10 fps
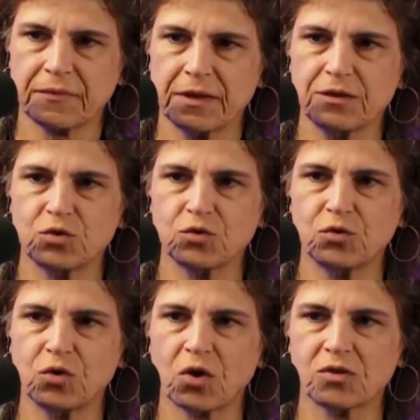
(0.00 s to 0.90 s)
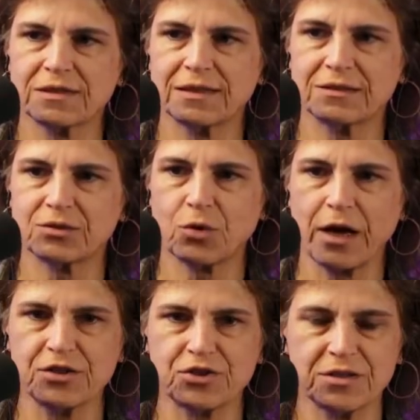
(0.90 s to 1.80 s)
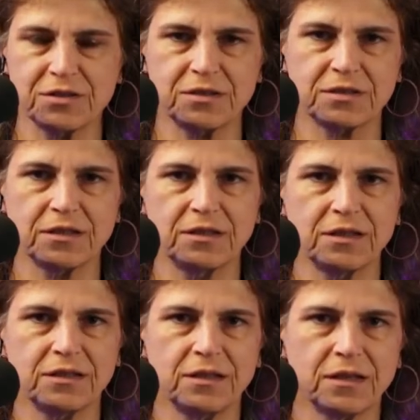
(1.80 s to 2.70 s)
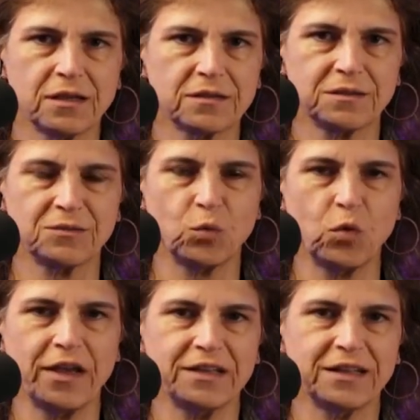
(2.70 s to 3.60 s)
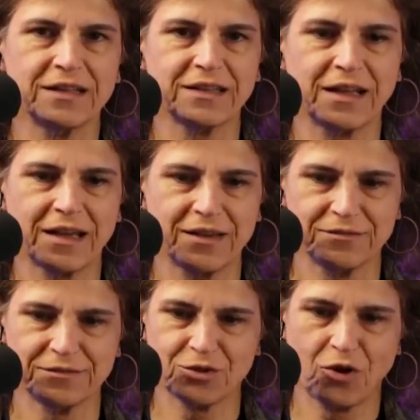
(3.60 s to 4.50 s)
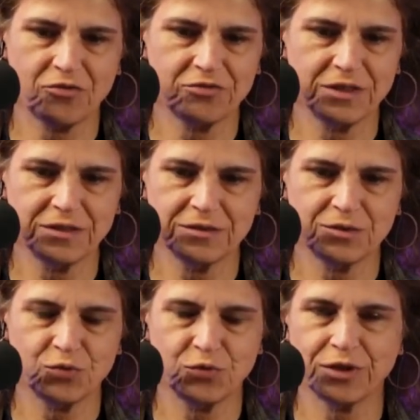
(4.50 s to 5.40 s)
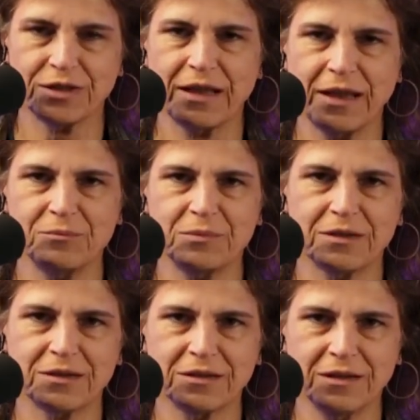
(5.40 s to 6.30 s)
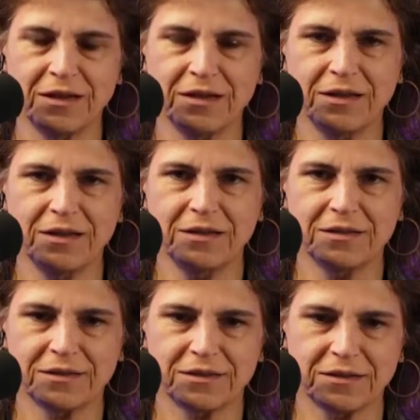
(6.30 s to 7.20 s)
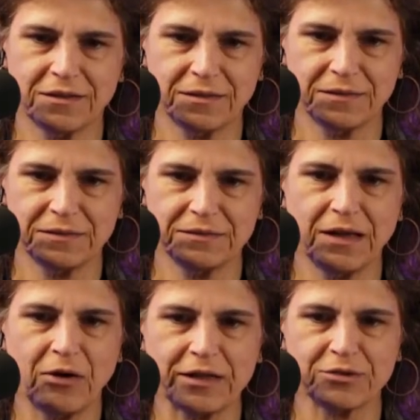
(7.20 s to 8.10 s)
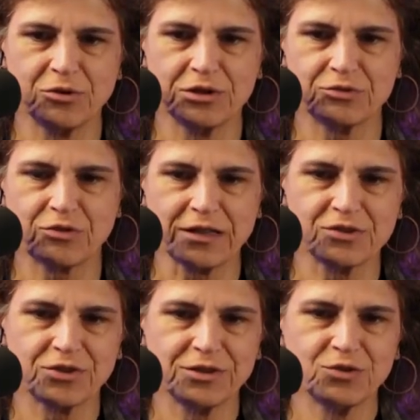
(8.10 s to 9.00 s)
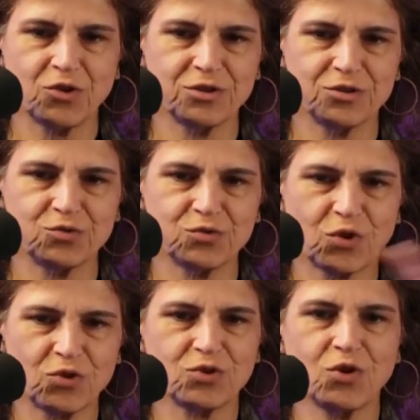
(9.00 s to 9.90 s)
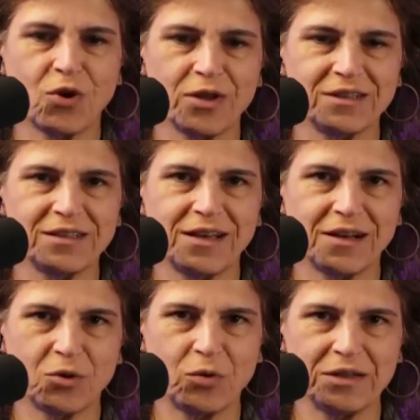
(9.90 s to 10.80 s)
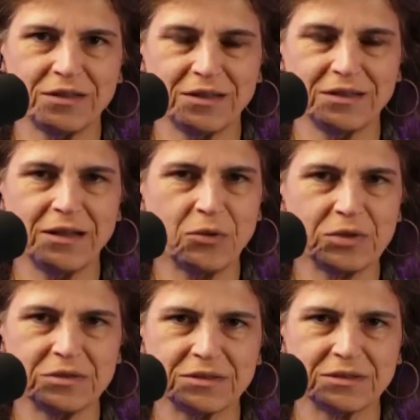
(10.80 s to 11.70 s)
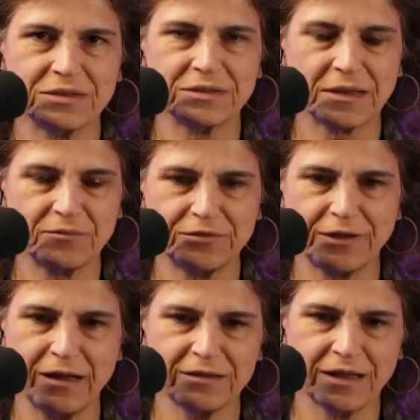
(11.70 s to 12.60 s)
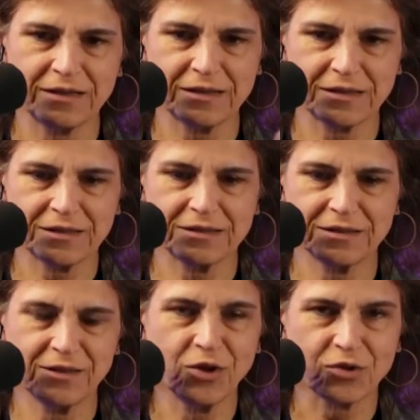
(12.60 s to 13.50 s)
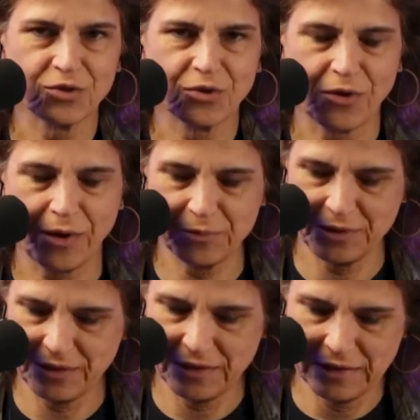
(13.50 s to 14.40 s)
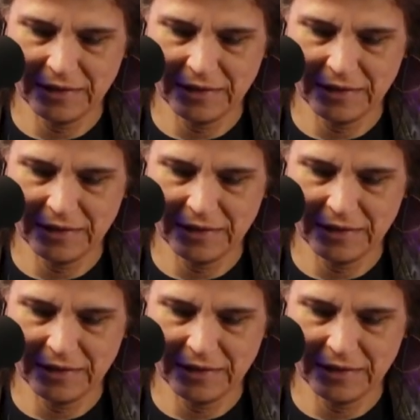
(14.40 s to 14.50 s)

into constant crashes, and the way that I have solved it to rename the directory structure in order to not go in there when there is some file that got corrupted.